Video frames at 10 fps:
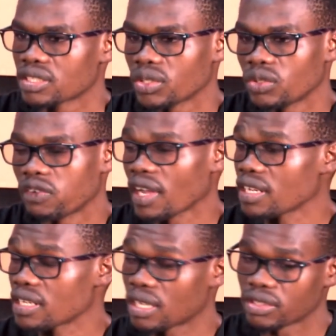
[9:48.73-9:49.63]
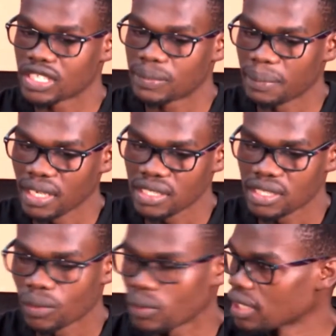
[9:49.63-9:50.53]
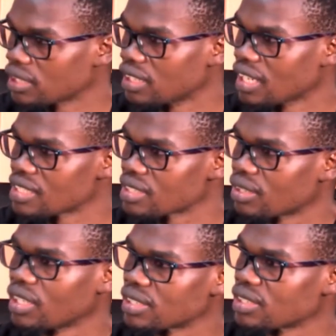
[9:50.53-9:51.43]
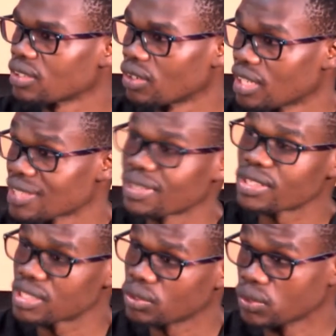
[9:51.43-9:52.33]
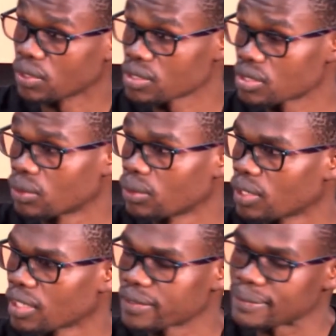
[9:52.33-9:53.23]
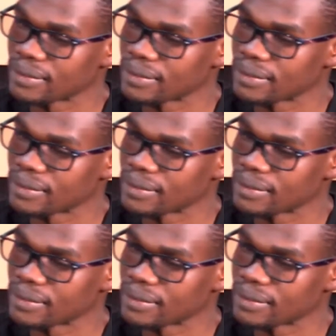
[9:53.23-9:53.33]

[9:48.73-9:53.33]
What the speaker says: so you'd find I would spend the weekdays collecting orders while still doing schoolwork.